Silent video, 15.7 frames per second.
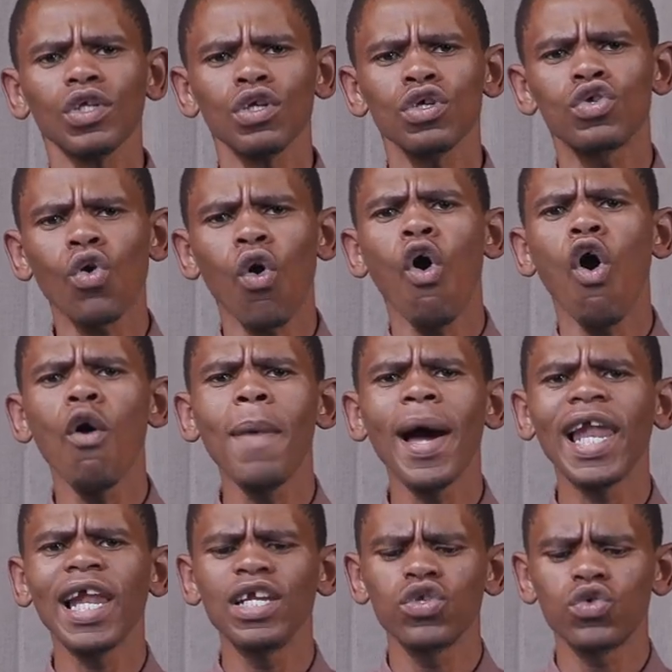so ho
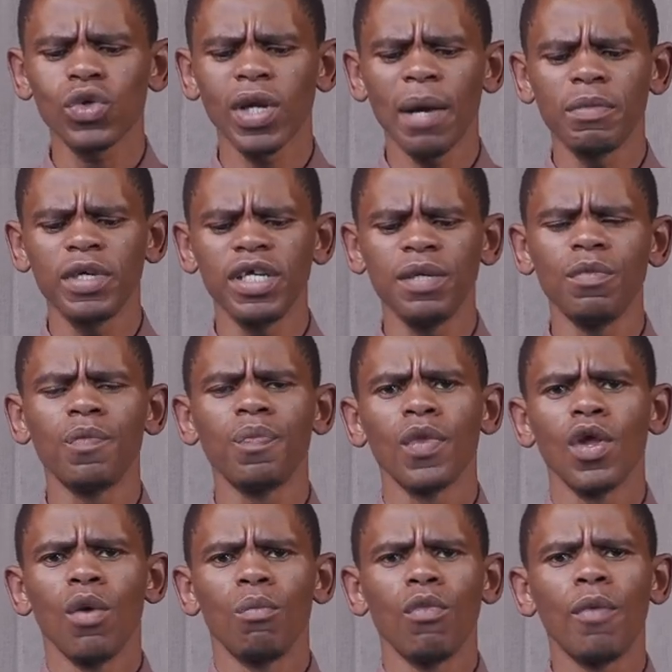bala lentswe la Modimo
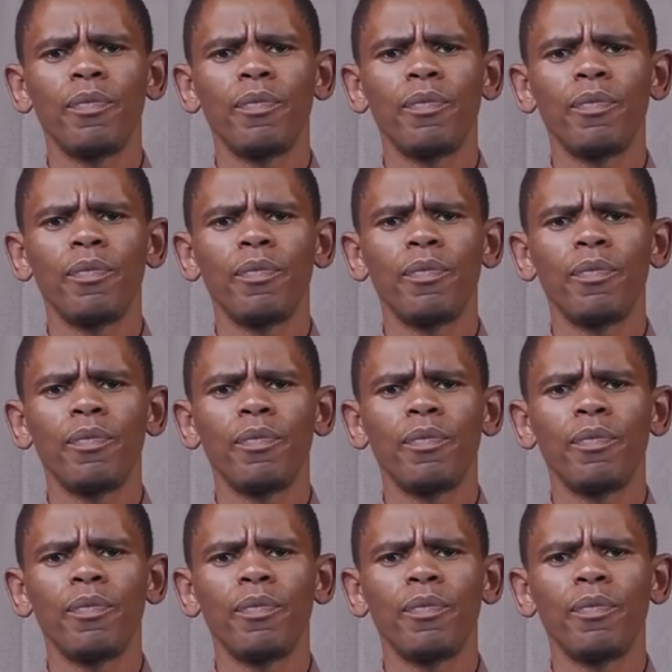mo